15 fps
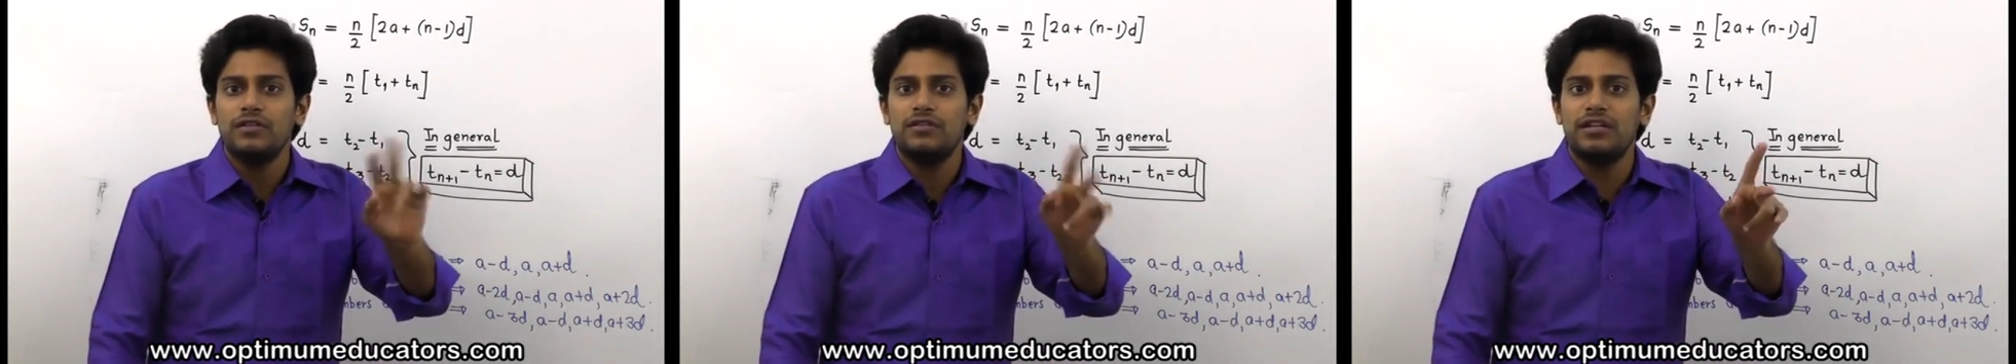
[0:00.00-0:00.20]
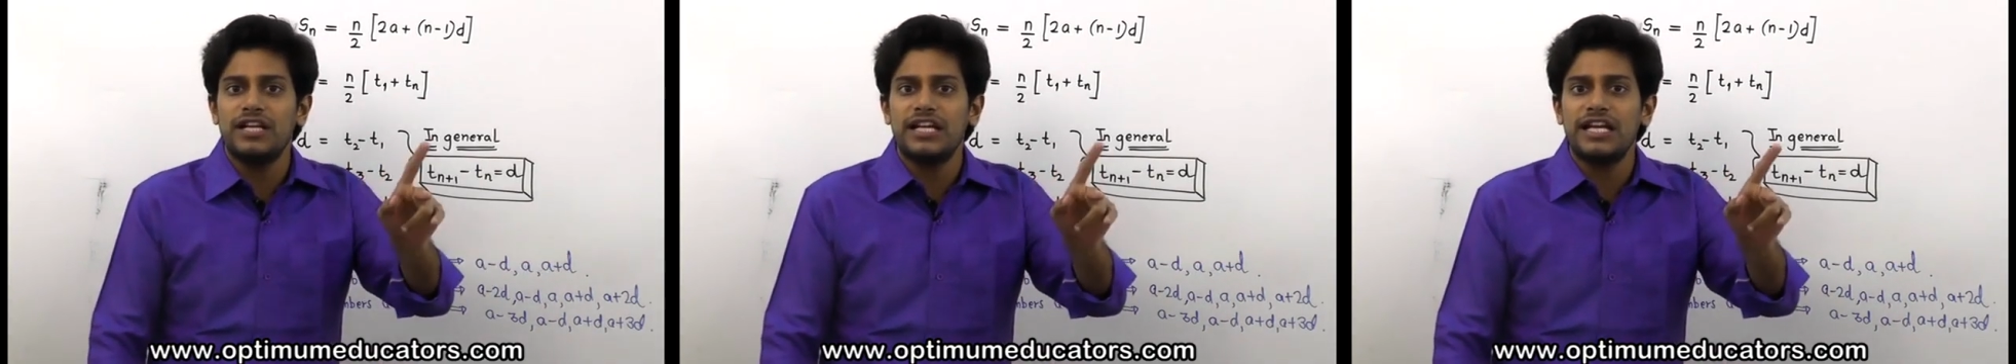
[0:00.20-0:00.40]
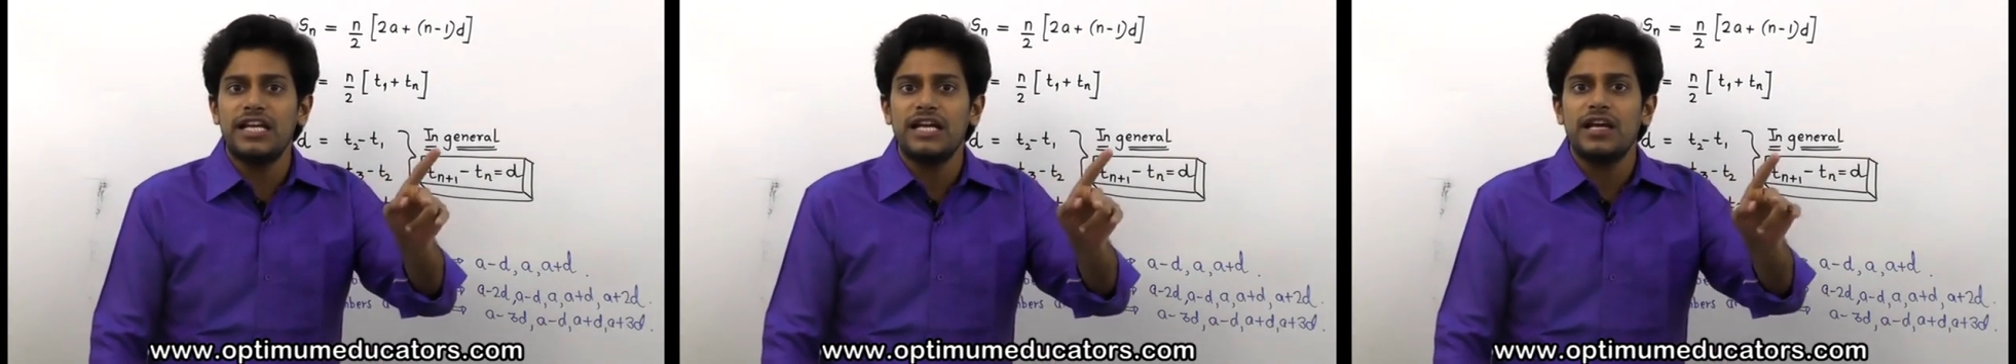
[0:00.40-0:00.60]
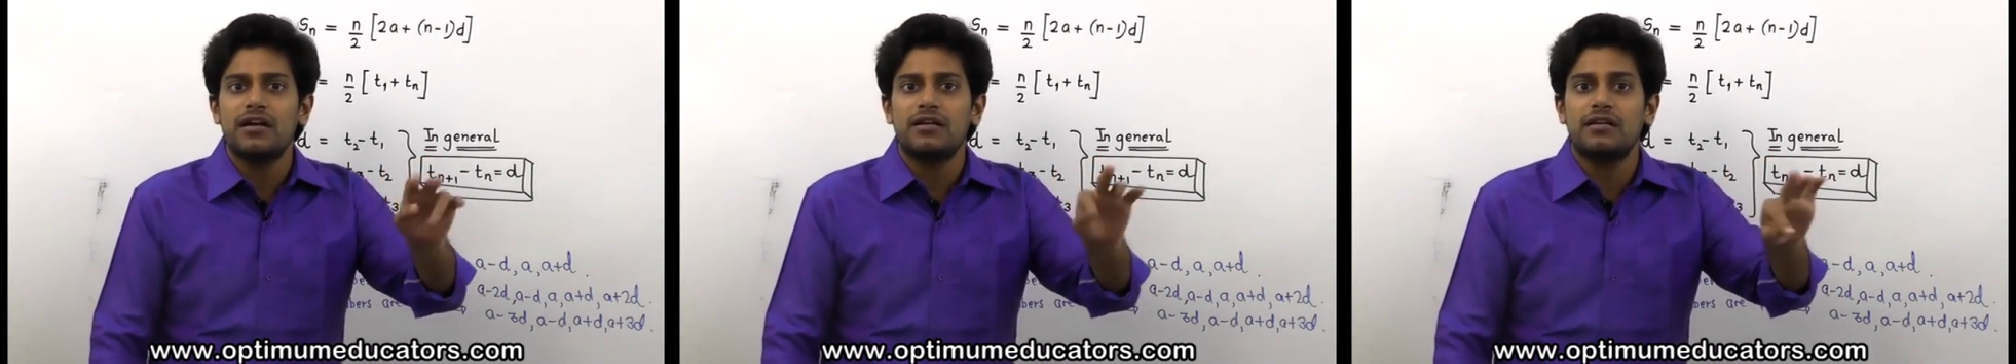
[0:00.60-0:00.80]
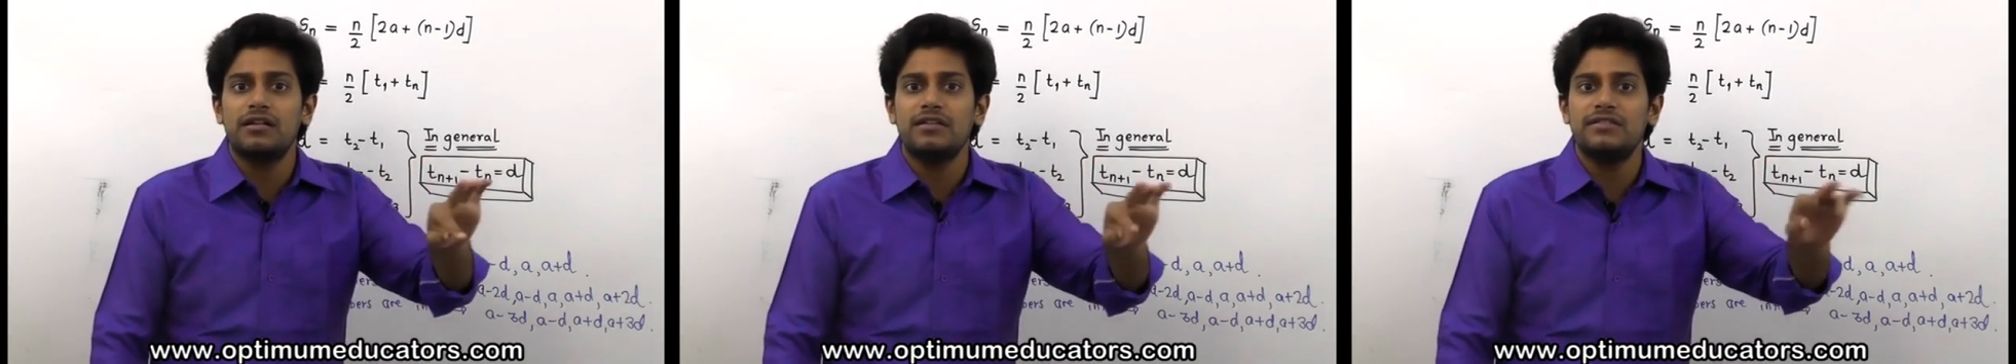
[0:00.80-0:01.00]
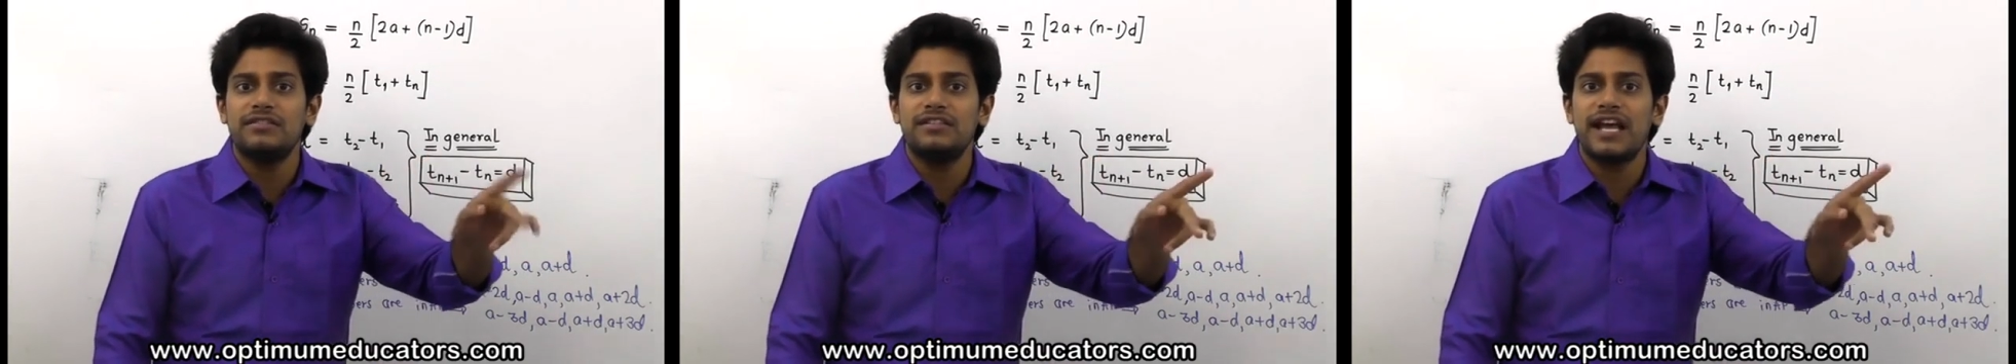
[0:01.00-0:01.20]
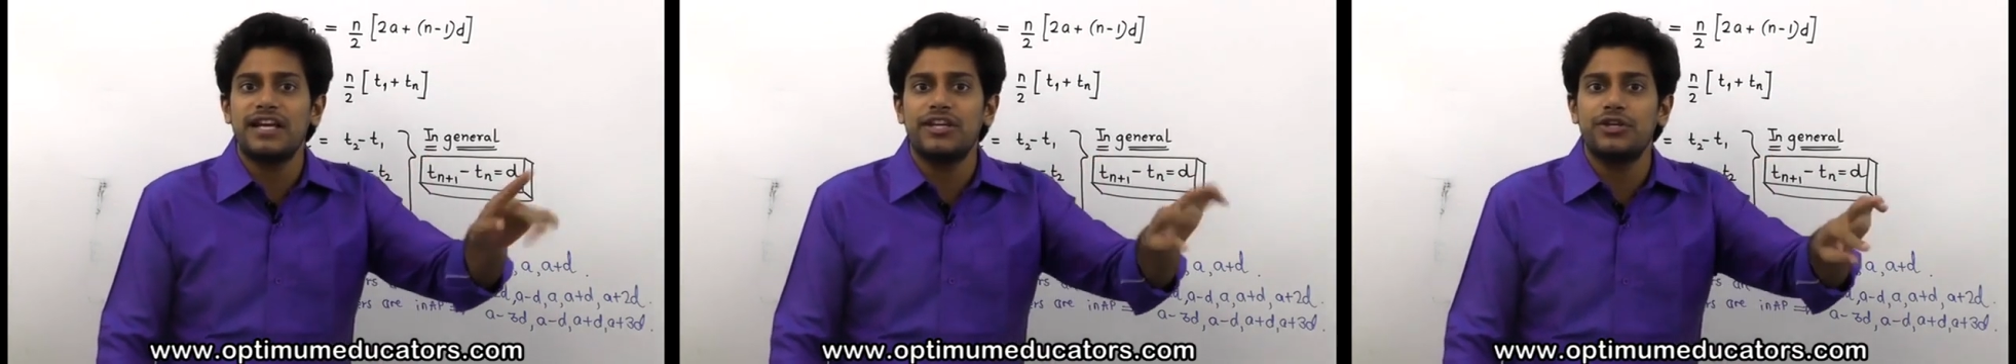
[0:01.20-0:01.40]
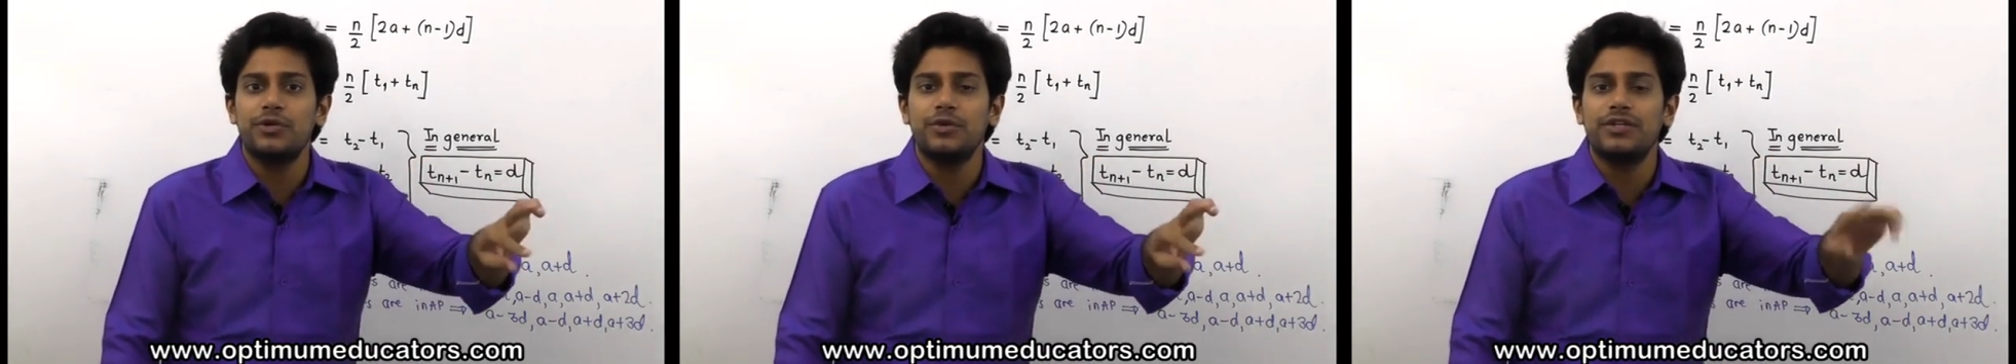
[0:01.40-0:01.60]
3
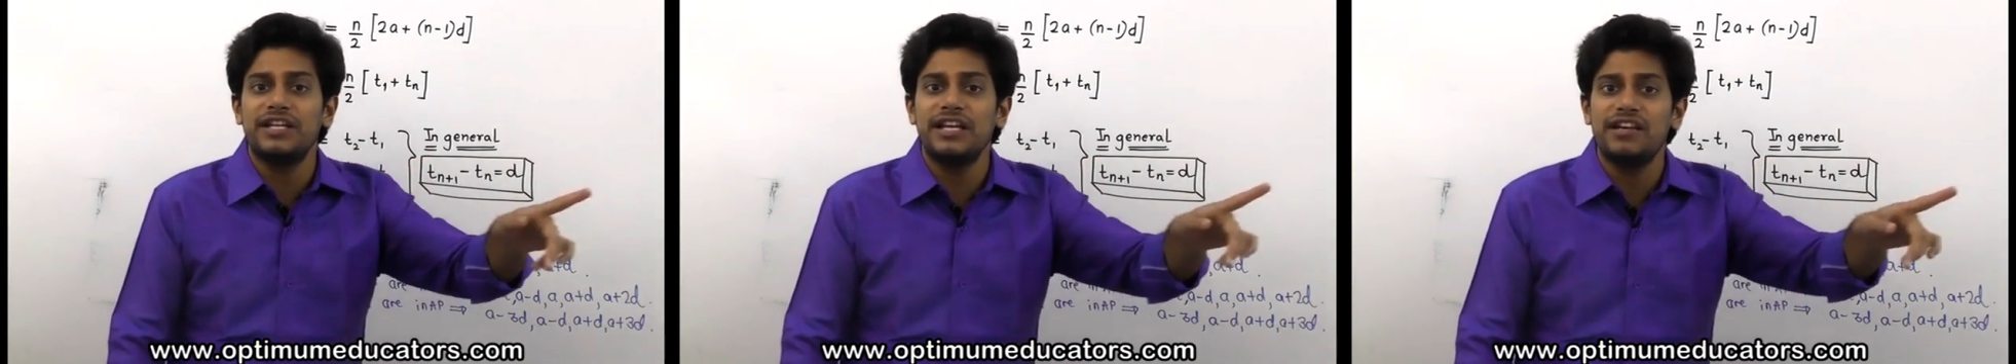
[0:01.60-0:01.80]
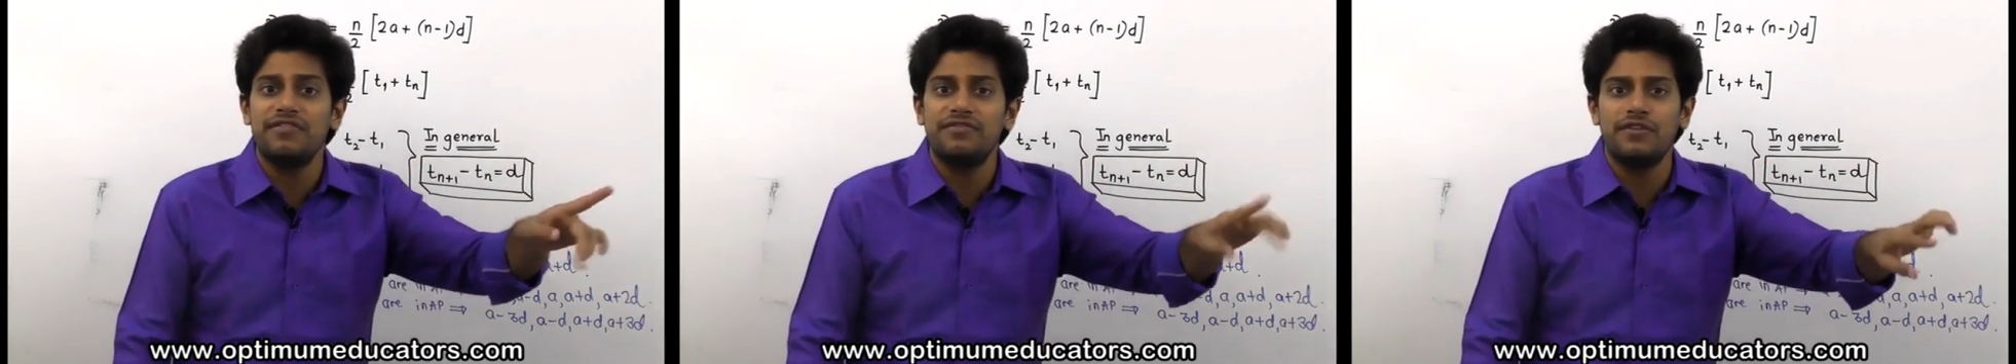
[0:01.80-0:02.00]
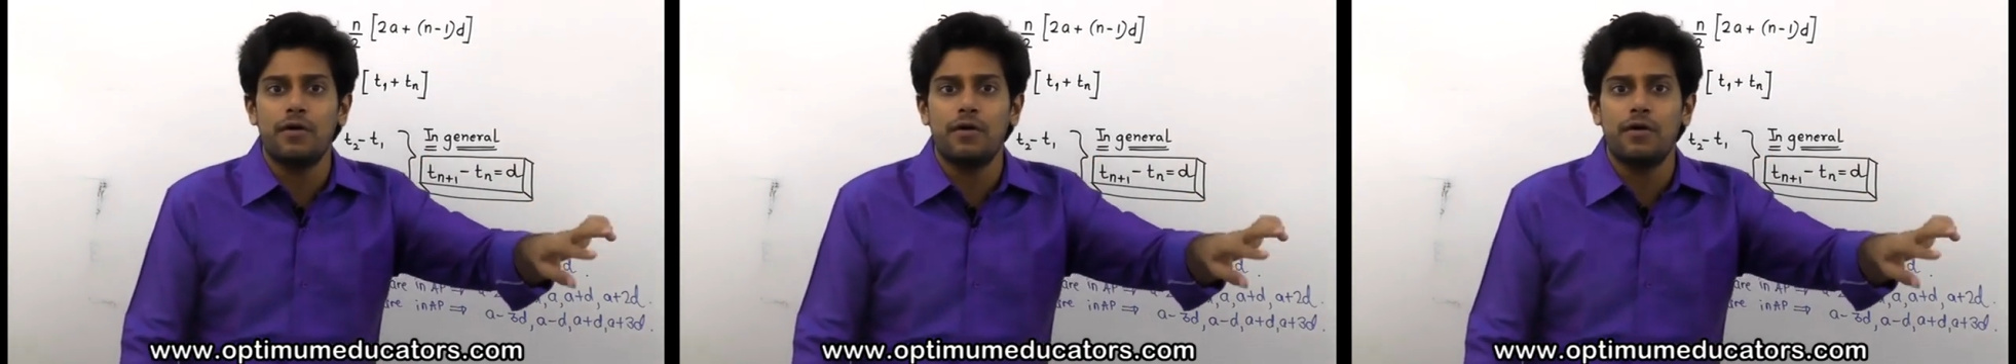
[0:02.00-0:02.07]
consecutive